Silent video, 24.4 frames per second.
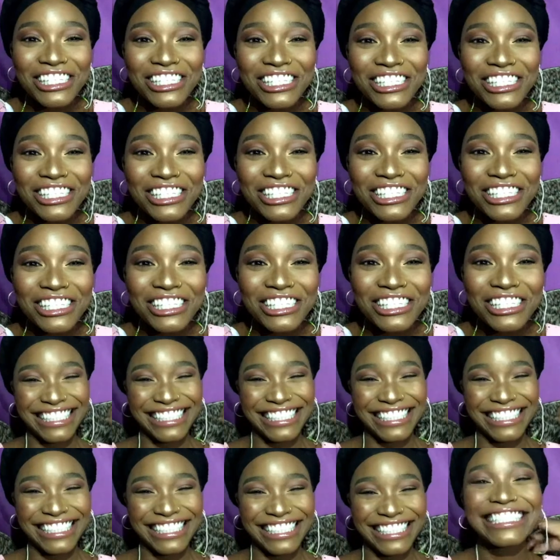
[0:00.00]

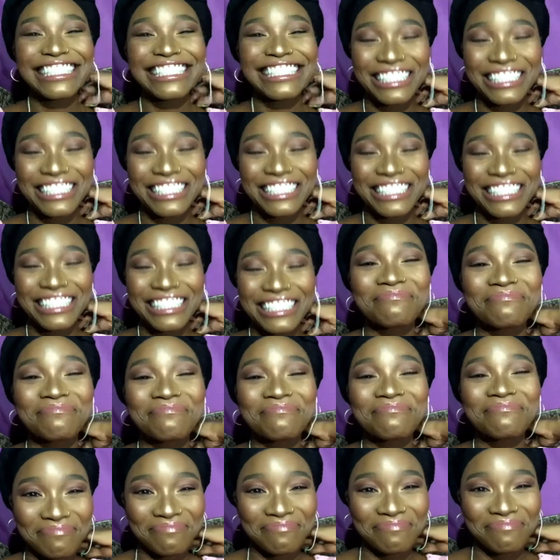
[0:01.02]

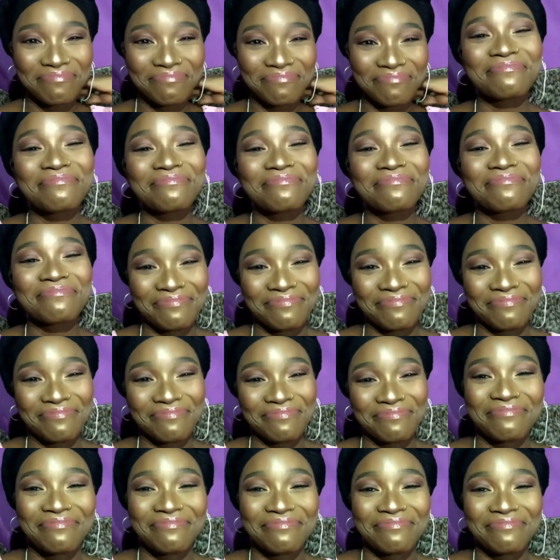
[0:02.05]

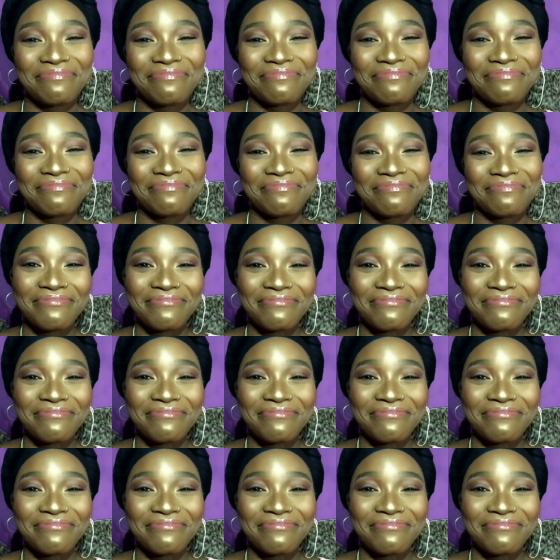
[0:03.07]
[no speech]